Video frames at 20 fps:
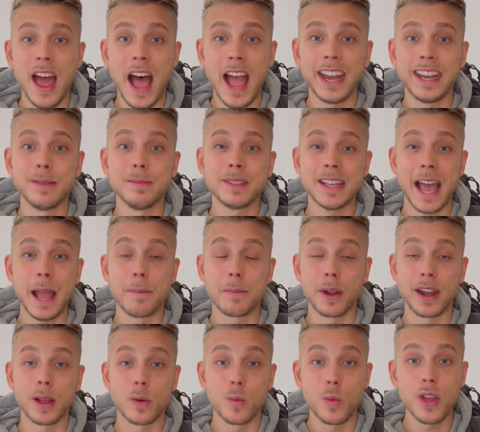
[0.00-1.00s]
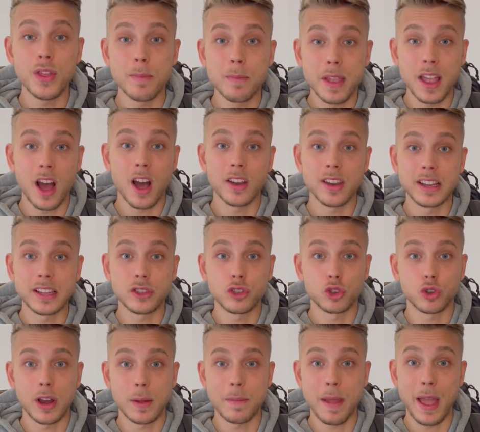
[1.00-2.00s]
items I bring with me on this
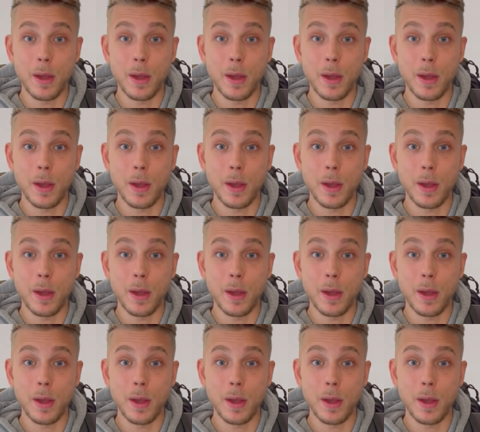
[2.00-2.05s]
trip